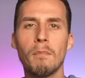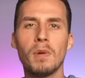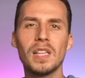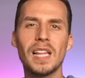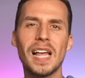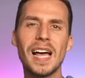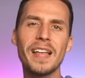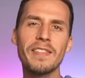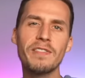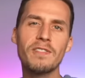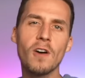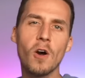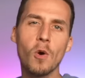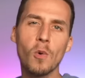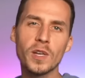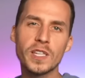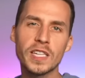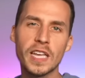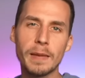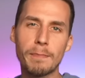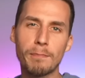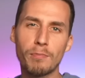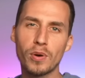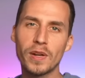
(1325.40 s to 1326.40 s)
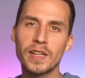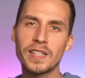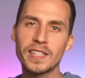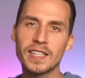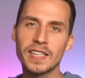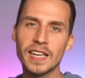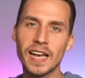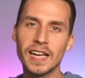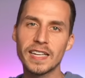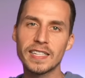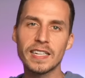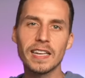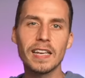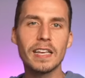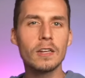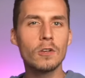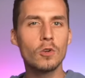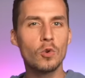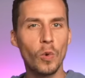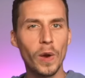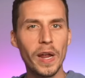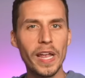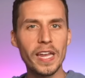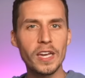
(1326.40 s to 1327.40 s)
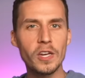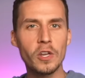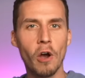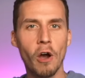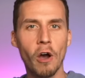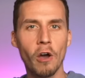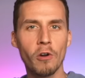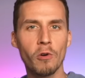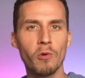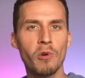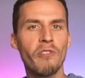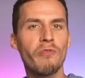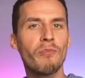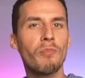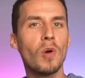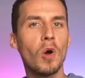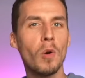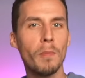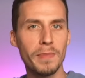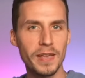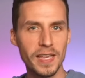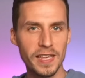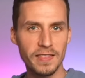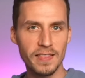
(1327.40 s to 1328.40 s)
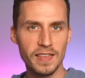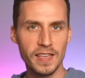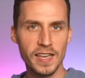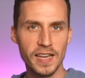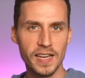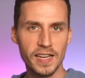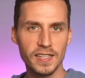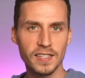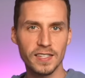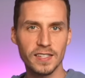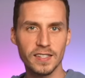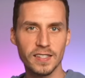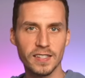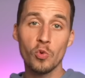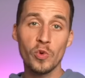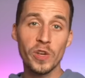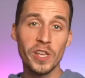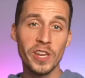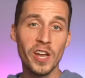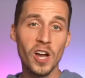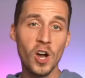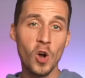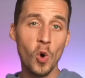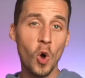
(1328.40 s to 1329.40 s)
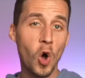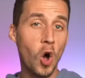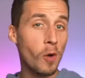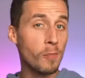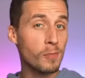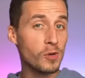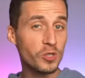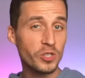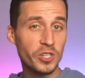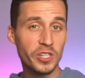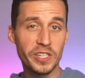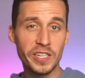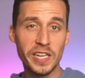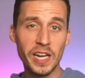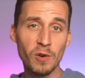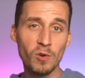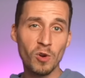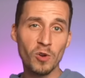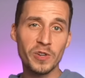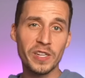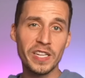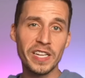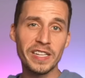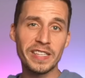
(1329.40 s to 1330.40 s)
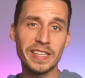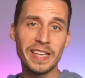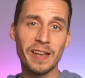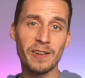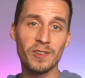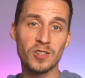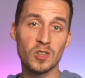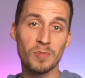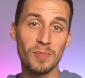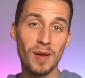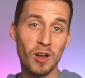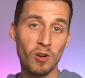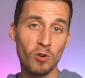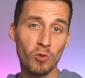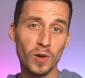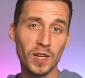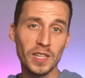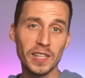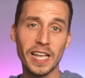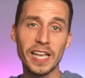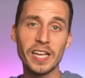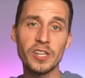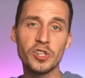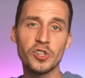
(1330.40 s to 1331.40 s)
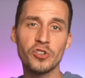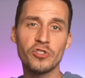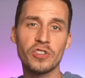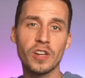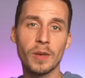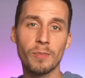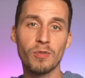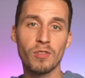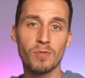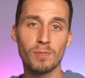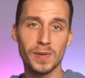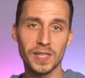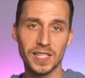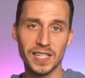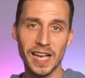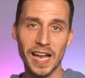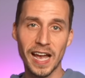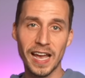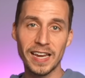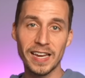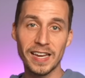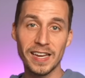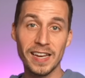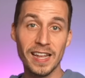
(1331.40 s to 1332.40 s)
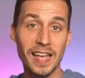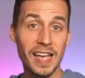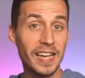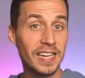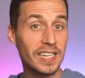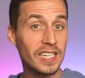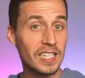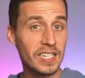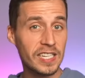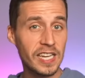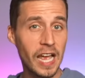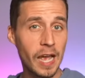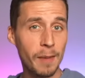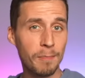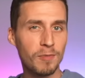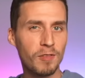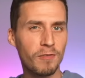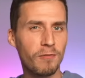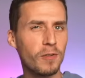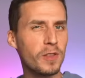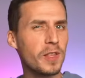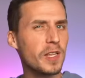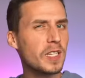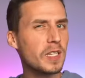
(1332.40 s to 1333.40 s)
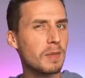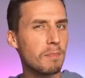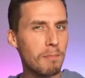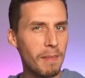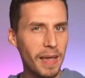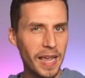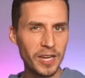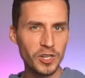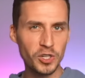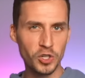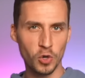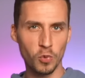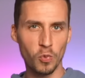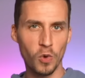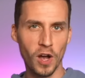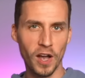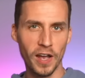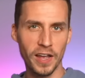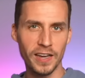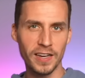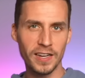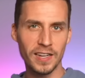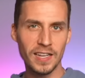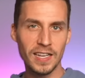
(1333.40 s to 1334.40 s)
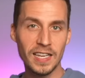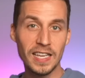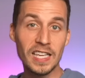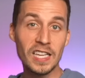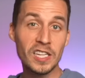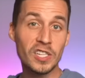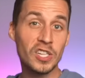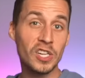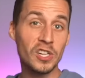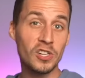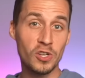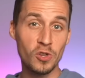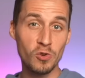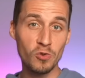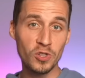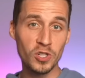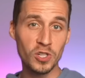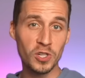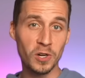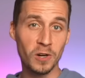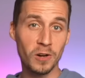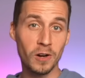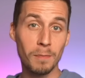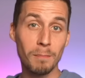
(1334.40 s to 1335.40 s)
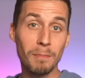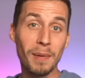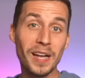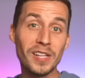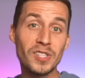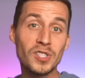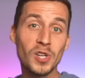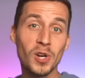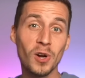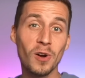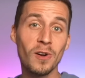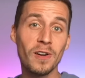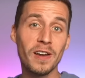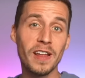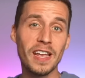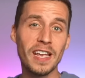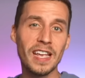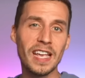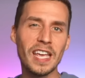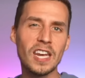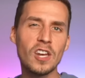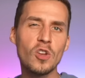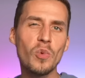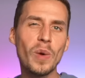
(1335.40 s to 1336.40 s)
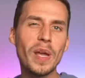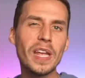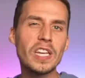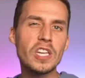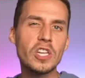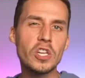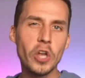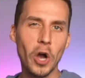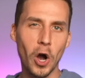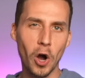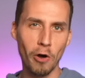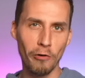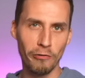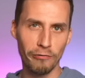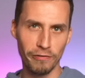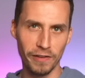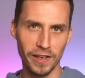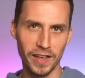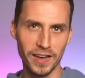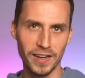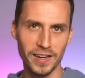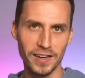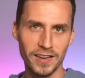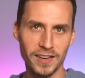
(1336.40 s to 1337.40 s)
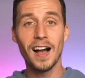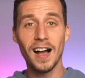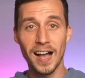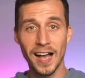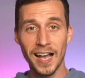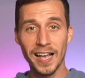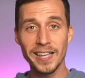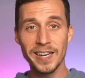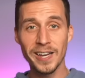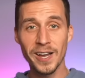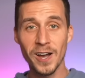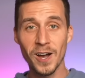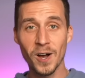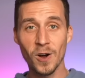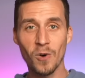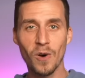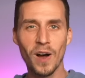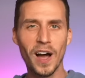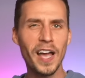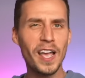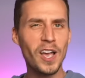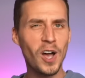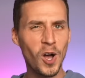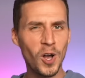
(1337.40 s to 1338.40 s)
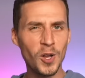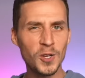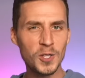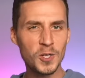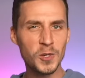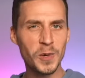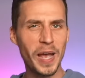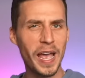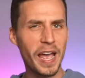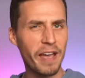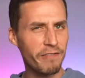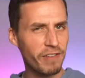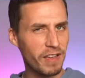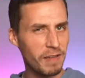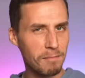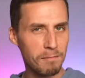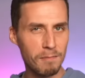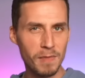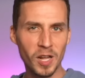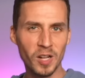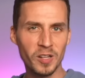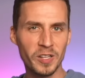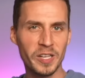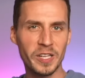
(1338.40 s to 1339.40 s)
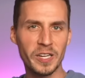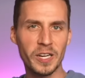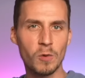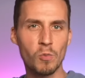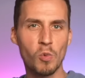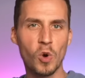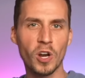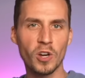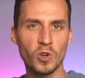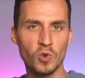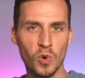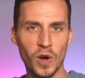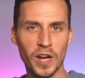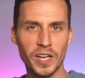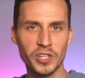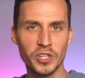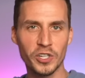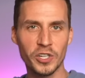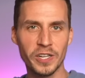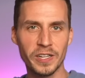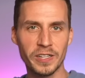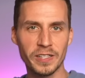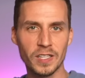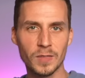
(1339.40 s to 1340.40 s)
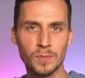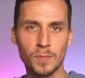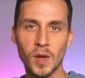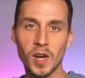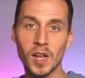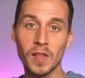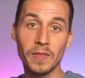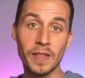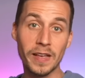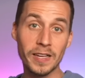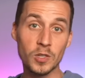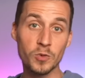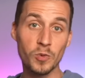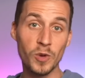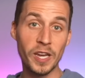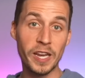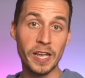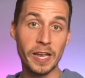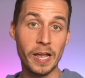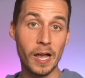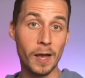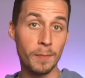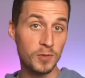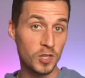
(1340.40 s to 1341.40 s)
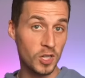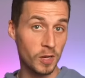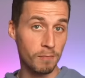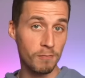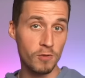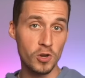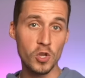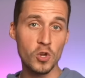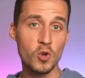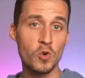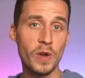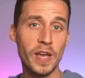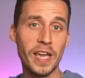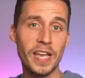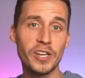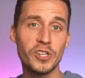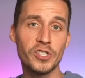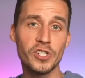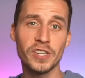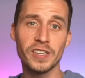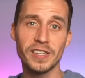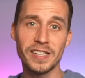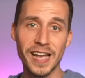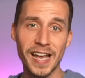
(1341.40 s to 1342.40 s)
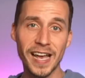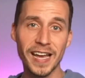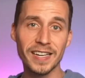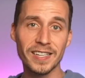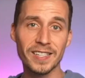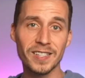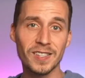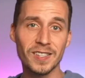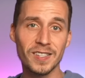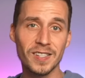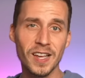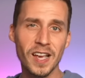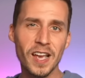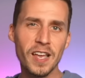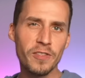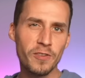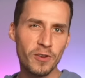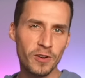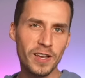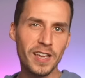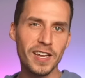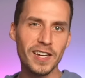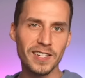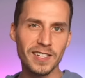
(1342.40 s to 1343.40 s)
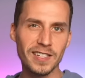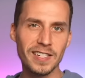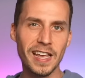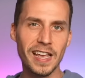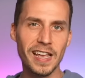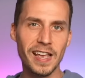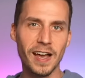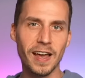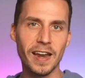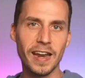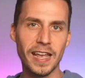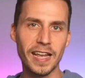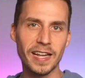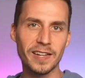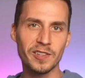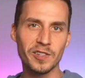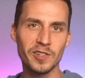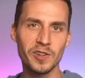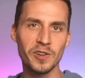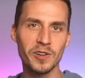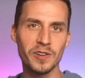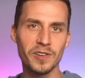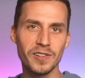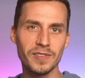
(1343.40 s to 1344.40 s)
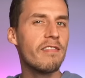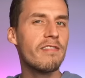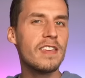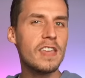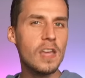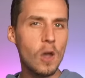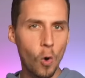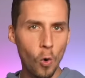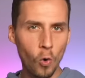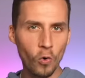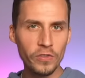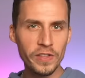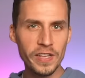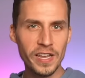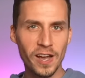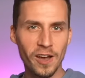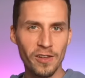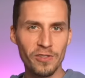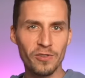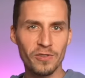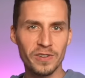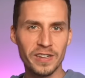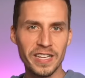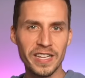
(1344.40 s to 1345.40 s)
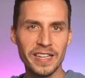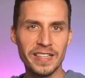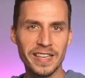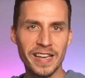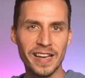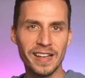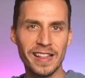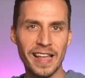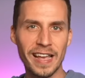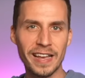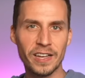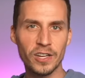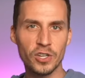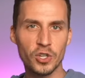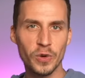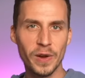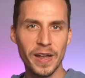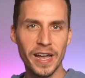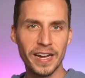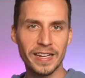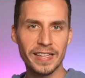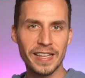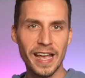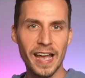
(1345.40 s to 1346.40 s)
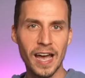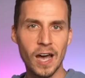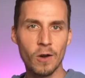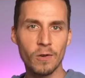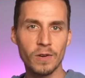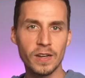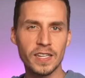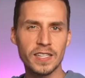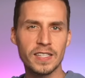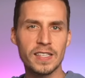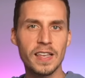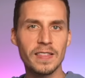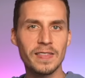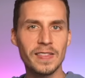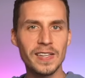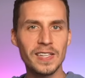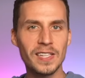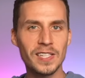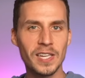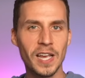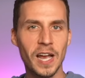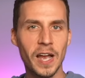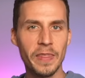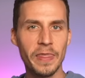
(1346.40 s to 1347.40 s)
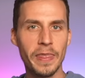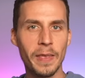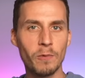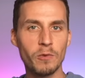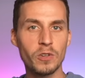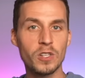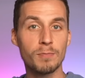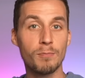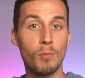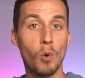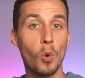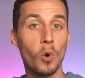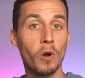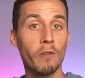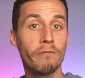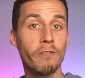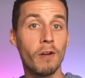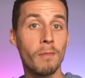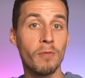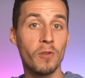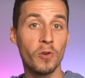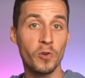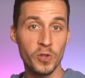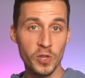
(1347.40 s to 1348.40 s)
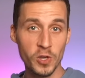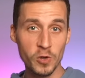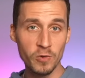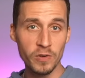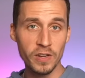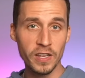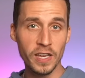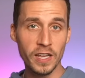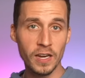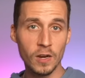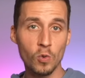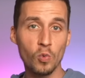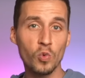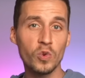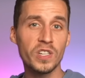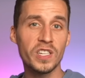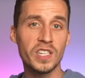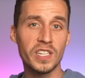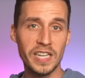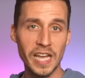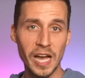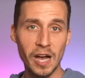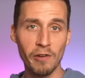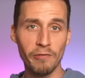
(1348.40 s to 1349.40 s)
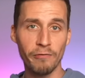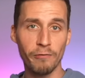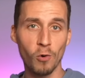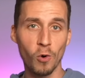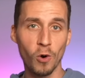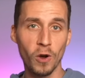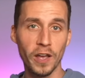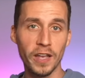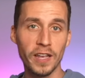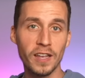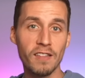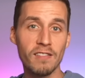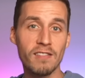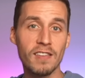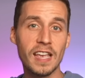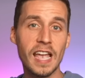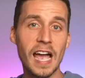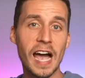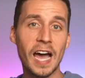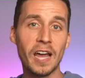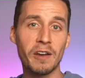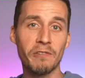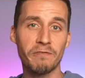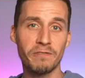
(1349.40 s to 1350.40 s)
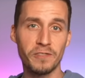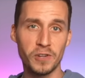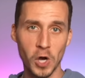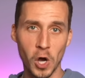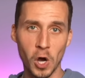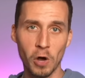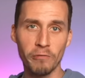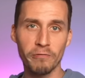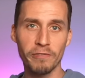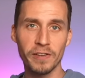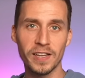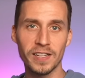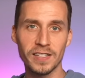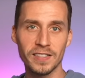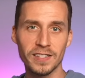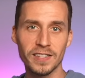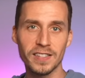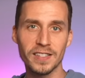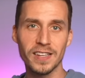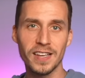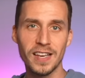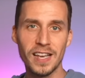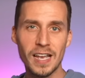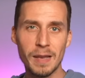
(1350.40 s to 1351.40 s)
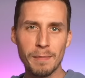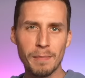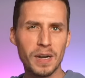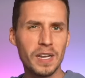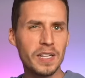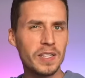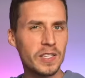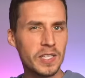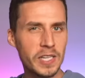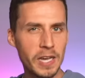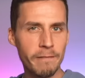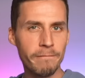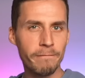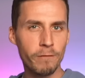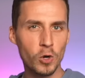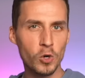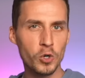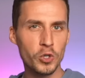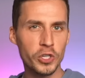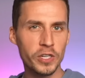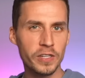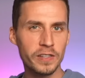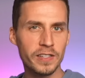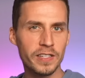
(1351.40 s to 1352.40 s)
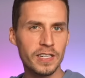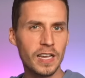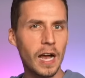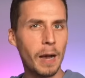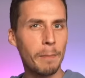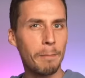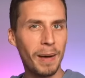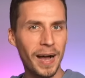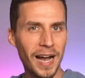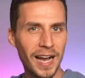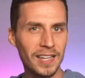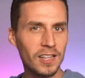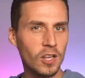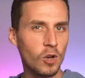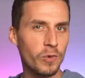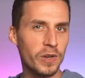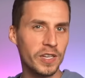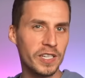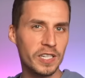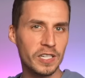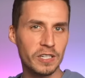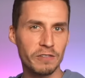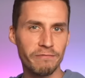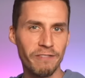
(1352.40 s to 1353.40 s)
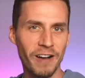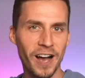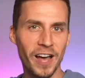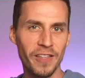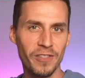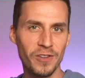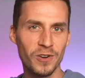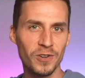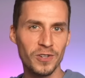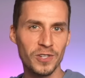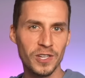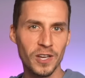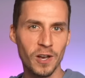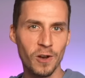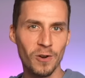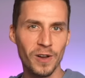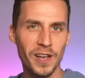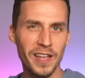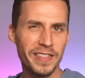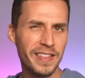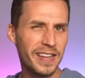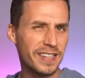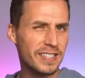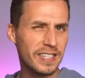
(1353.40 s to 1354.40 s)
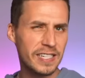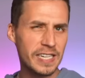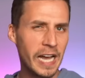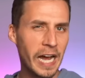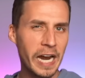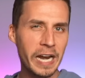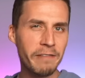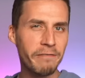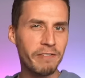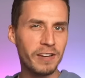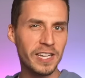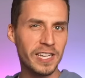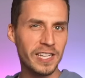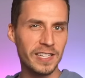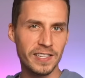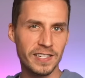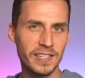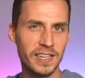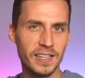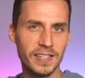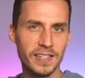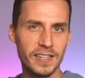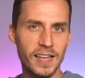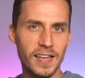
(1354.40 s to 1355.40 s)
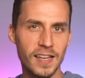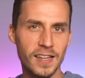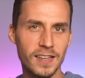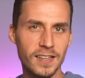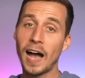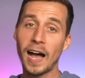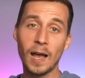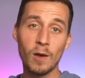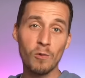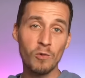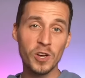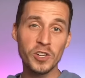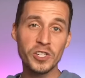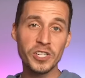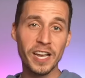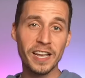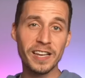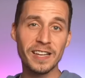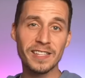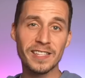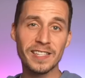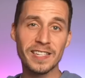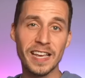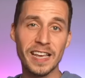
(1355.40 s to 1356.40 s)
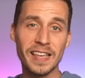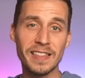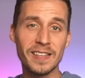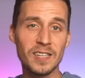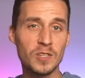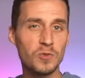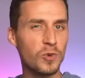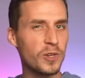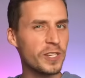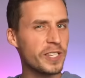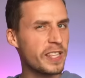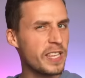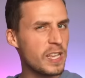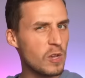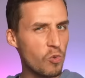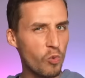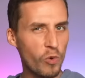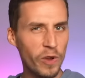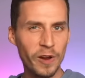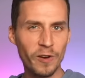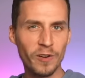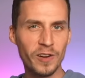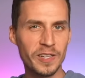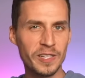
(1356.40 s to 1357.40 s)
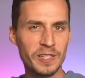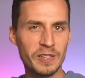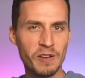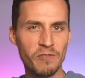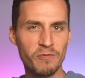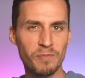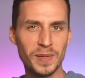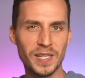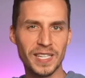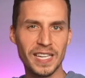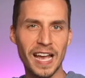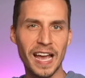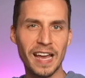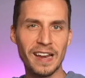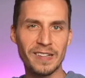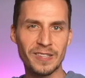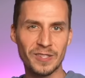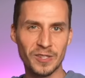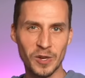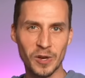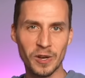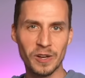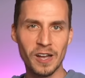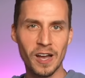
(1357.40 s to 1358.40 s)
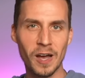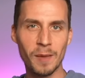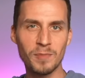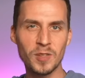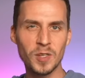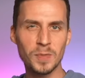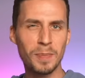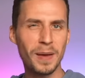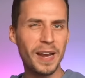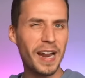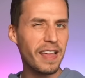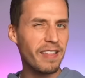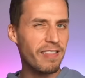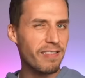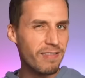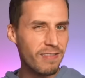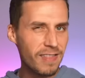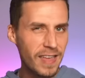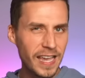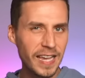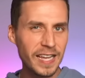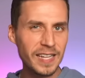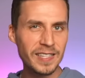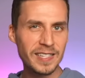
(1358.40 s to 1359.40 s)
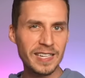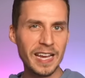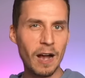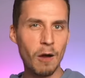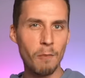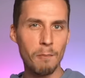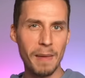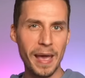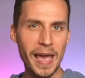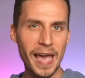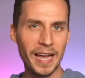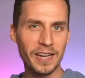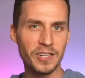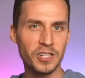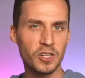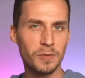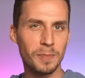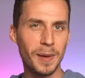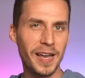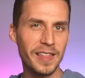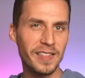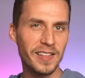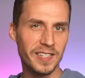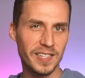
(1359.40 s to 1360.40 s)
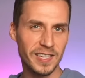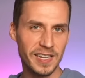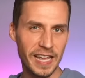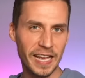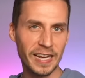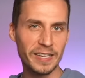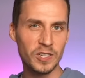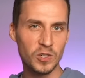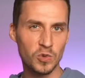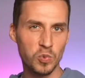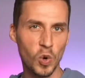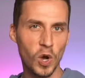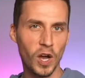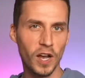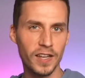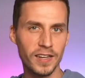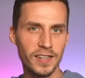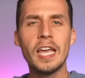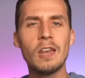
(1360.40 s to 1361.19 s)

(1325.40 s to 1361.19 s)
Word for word: Melantho was a princess and granddaughter of Prometheus. We know almost zero details about her relationship with Poseidon, except for this major one he seduced her by turning into a dolphin. I know, I also have a million and one questions, but unless we dig up some new ancient texts, they're gonna stay unanswered. The only other detail I could track down is that the son that was born from their union was Delphoi, the god of dolphins but in some versions, Apollo is his father, so that's not even consistent. I wish I could say this was the weirdest of Poseidon's hookups, but I think it's outmatched by this next one.